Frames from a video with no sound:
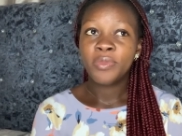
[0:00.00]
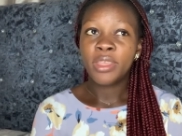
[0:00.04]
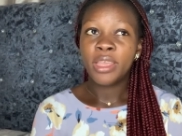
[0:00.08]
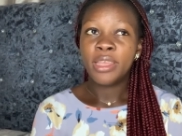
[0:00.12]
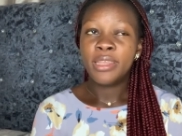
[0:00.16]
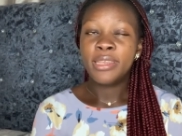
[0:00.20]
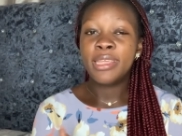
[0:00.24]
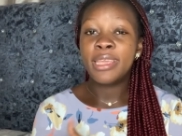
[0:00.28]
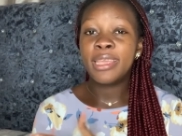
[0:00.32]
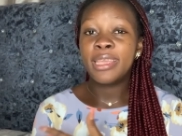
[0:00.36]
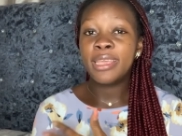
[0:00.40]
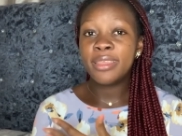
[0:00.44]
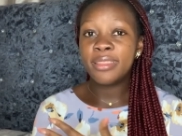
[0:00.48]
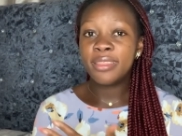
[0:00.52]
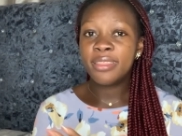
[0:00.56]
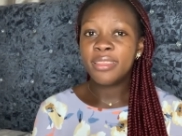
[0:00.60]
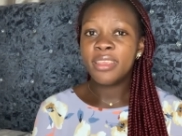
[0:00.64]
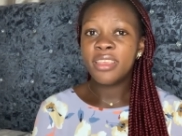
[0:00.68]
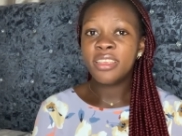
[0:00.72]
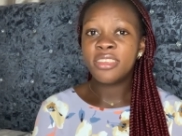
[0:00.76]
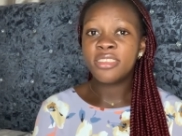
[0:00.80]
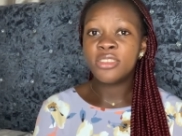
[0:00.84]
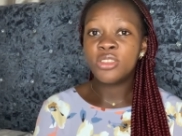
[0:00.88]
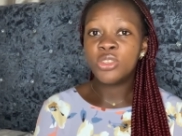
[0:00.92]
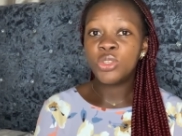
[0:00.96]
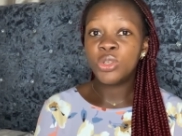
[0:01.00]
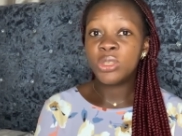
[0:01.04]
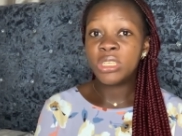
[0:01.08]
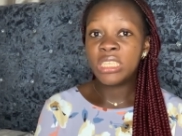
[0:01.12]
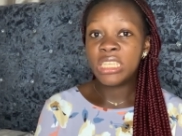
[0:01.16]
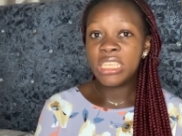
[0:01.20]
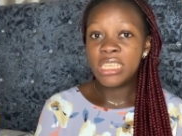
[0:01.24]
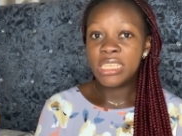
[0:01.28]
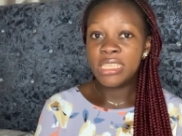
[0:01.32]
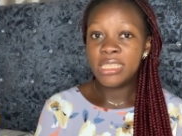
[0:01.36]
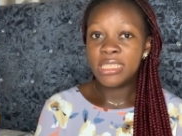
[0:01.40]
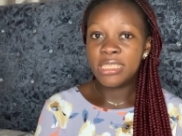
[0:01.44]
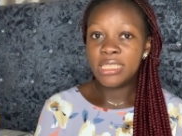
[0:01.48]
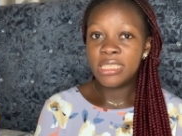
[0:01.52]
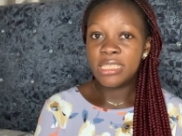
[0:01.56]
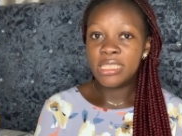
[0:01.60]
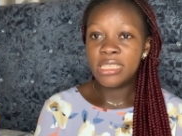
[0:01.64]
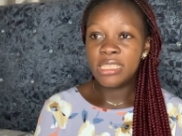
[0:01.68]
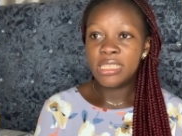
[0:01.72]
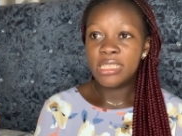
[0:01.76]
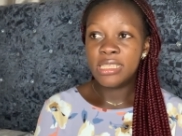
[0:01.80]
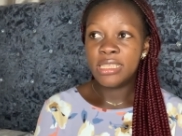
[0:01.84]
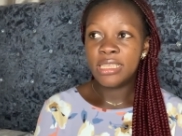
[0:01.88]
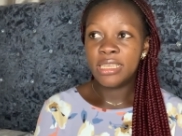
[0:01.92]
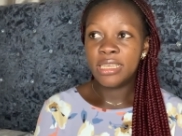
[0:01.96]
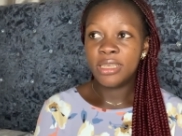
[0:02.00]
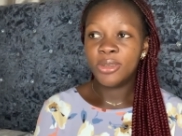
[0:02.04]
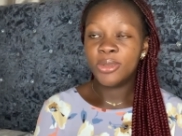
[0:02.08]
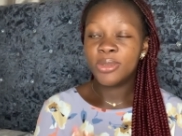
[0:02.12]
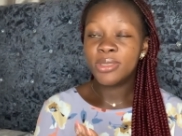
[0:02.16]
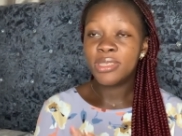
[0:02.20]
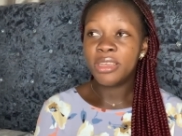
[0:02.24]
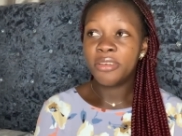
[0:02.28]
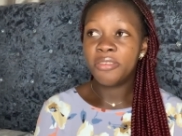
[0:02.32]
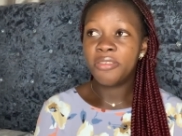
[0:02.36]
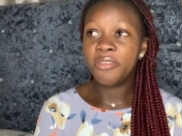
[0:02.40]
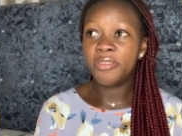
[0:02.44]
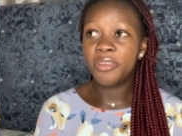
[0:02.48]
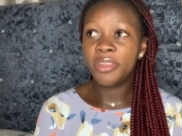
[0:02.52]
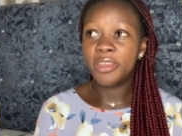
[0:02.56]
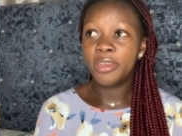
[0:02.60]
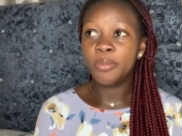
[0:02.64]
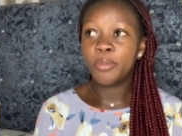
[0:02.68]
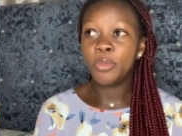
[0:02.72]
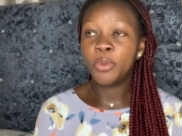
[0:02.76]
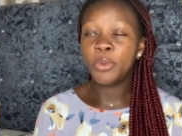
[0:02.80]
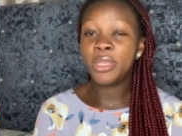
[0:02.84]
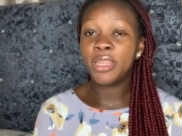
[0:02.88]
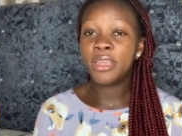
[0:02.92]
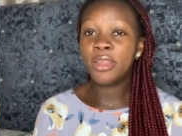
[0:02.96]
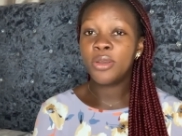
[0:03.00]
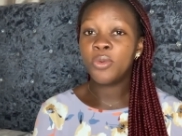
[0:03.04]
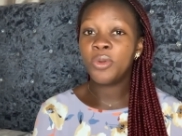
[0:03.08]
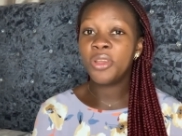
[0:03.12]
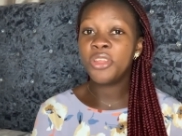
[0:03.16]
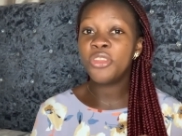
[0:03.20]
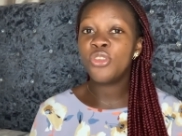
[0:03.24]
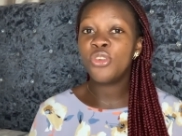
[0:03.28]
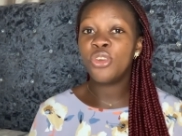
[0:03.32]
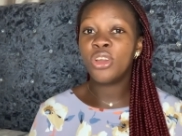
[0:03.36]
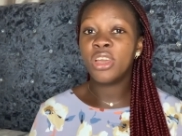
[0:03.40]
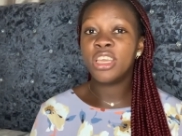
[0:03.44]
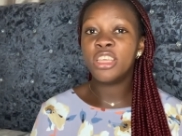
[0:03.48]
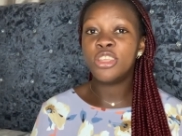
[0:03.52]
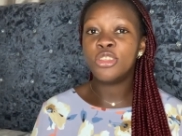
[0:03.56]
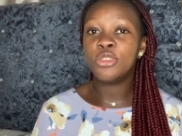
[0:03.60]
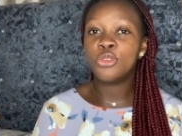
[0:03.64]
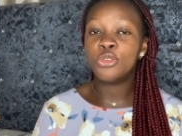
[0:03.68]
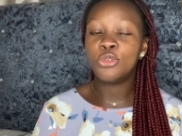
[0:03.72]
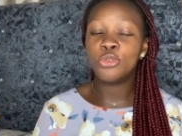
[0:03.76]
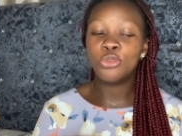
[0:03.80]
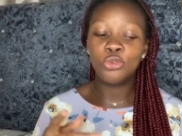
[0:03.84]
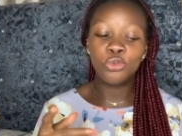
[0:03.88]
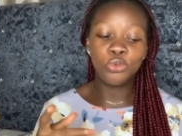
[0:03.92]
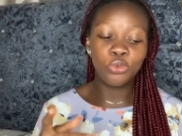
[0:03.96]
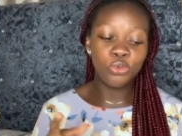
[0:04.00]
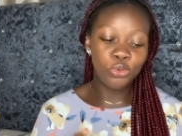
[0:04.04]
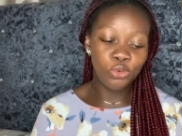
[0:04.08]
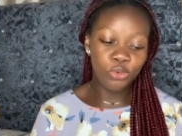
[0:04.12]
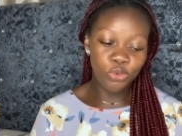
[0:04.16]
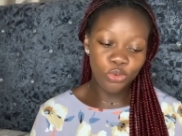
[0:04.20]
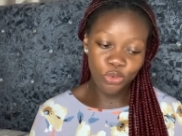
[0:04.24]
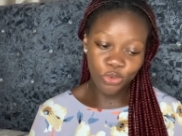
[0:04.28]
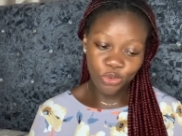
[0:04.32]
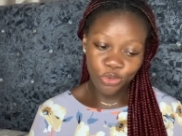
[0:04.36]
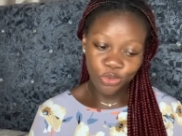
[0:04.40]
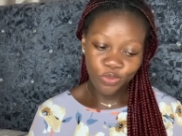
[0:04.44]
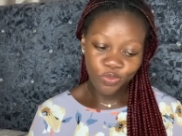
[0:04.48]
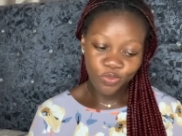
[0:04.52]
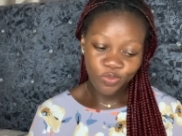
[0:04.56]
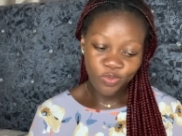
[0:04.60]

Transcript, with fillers: they get things done easily they are not afraid but then when you are into google